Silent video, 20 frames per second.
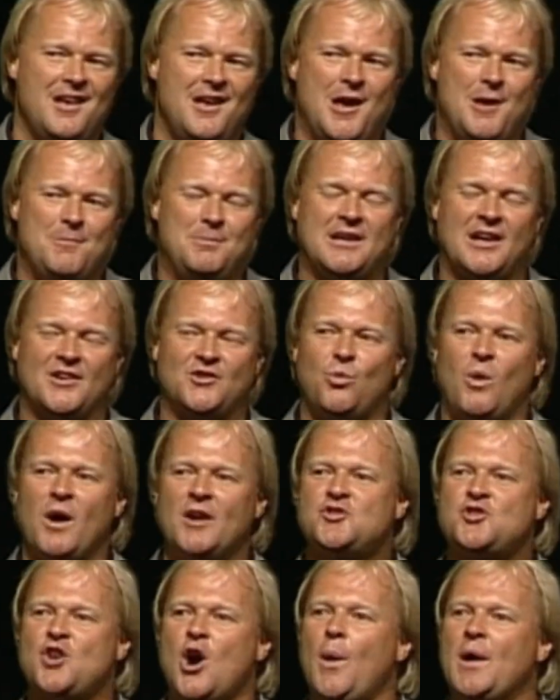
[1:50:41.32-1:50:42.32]
Because what
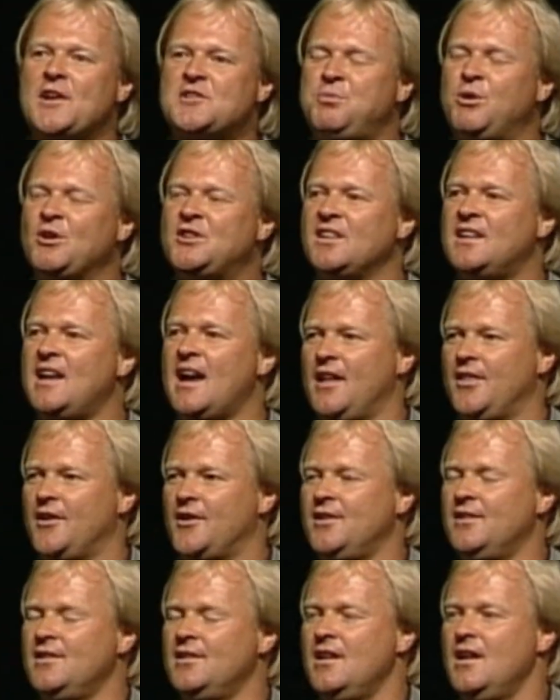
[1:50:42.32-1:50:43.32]
Joe has put
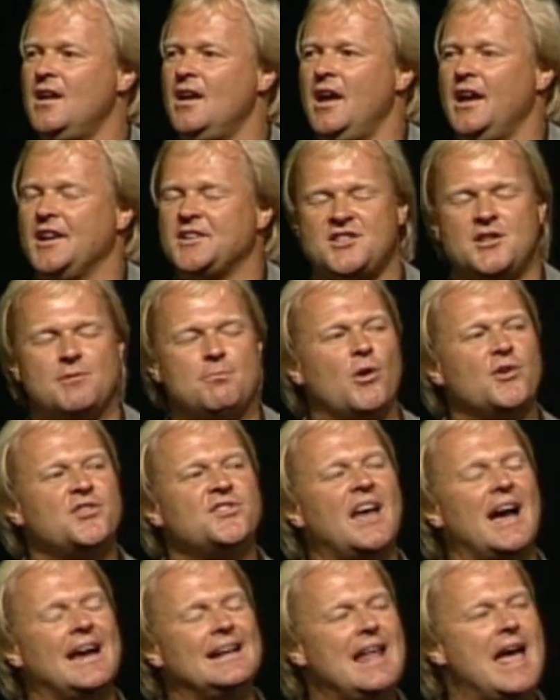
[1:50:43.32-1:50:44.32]
together is the most
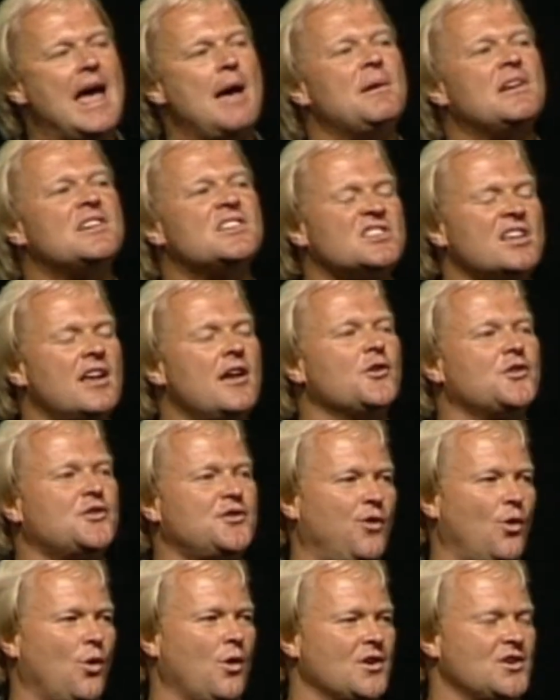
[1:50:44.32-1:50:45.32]
dynamic sales
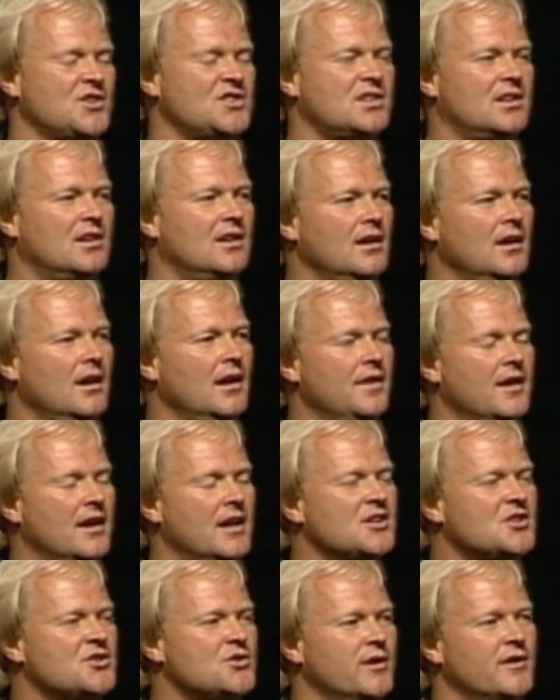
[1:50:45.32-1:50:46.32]
force in the
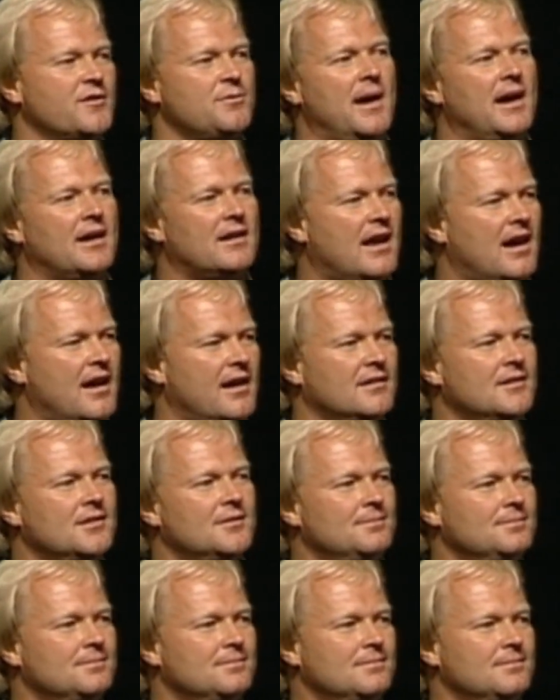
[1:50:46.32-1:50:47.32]
history of mankind.
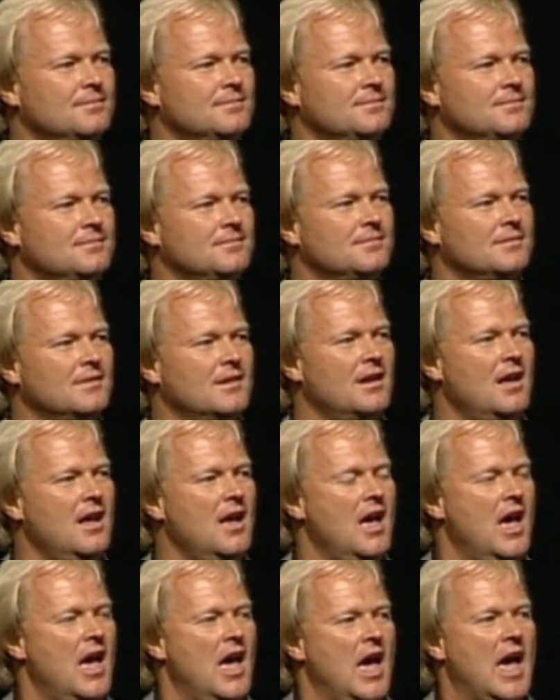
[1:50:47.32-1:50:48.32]

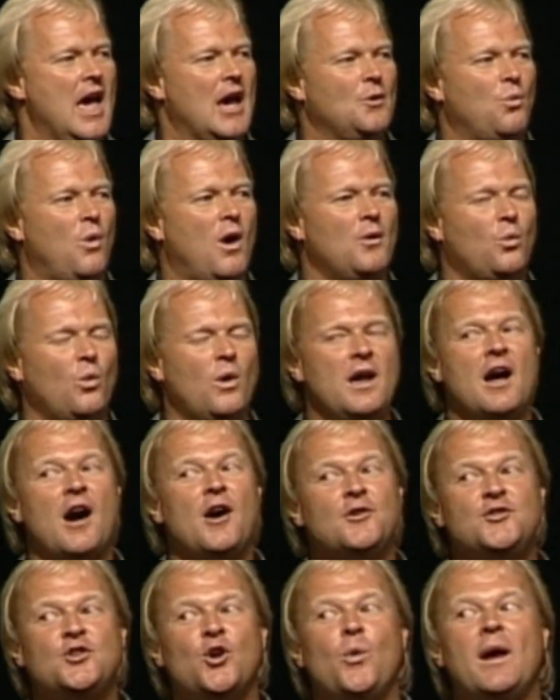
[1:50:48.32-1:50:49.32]
And what we are
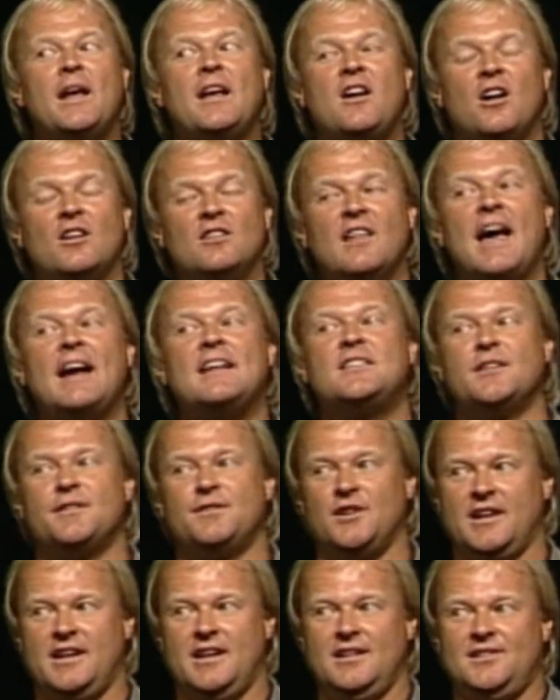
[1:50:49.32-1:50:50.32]
doing
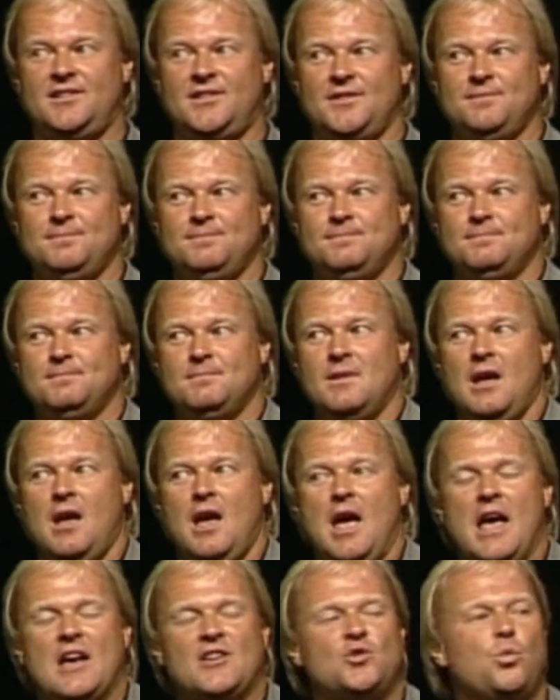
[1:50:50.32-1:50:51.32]
collectively
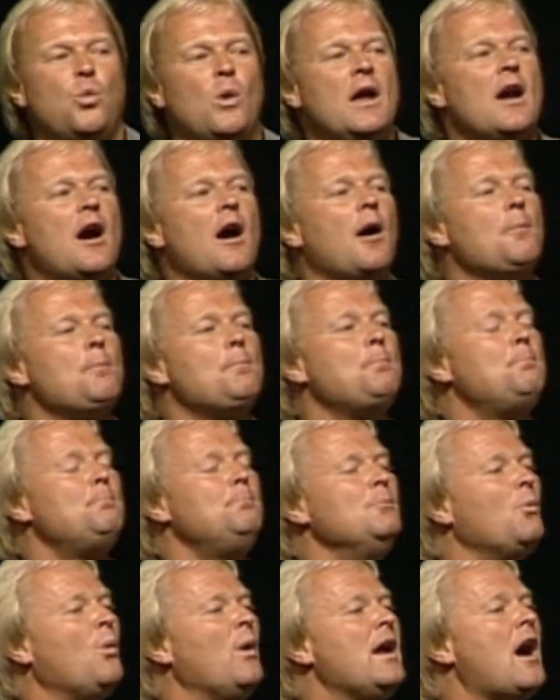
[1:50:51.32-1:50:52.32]
is we
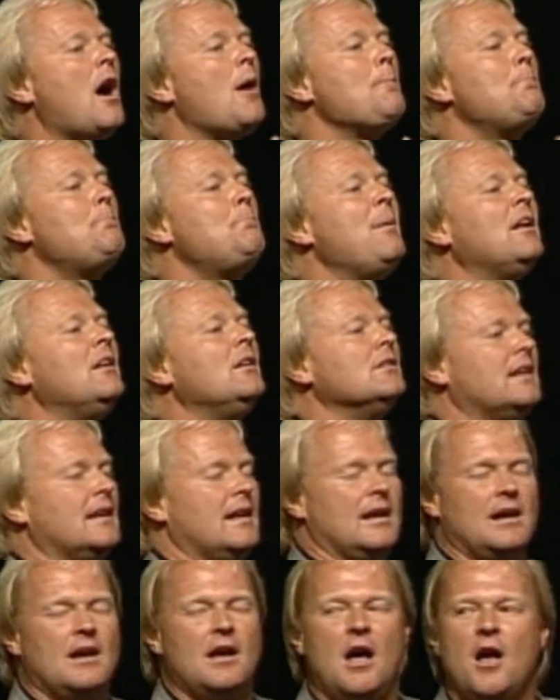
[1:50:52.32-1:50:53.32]
are
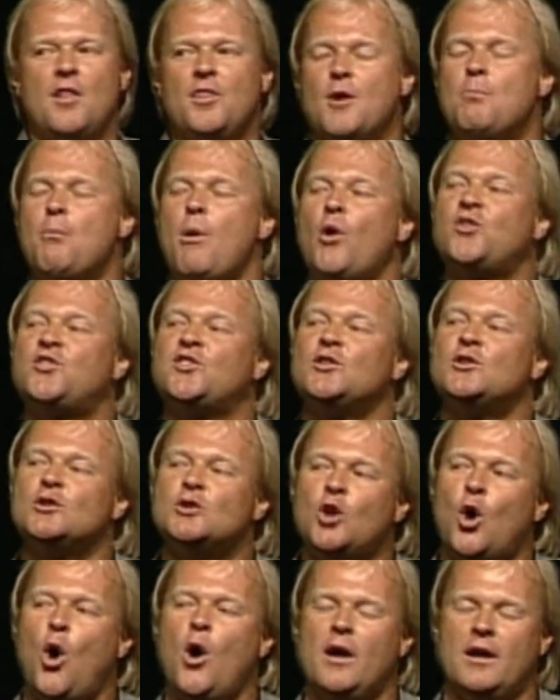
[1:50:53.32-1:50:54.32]
building the most
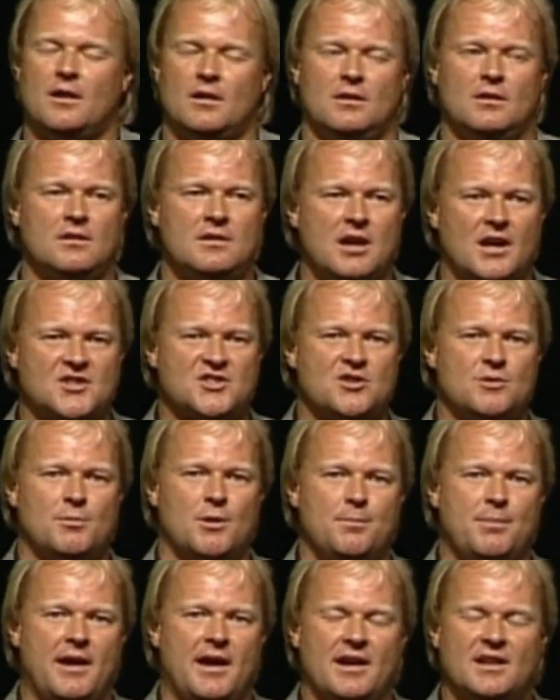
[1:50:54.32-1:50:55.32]
loyal customer
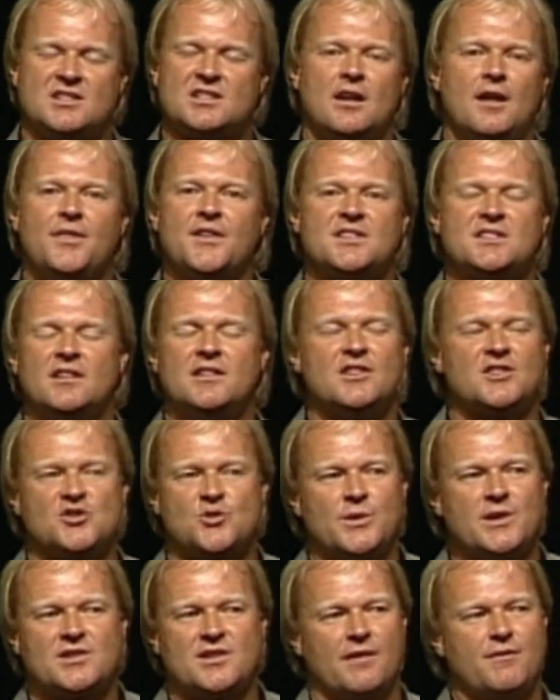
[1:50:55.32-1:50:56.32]
base this
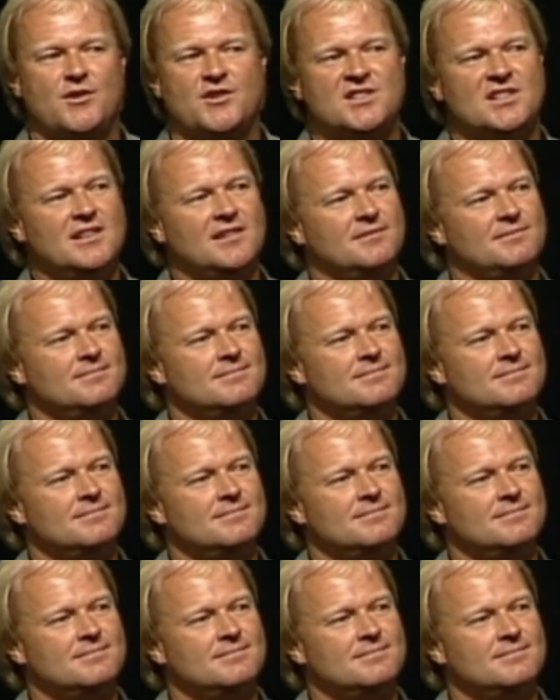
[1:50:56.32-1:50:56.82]
industry has ever seen.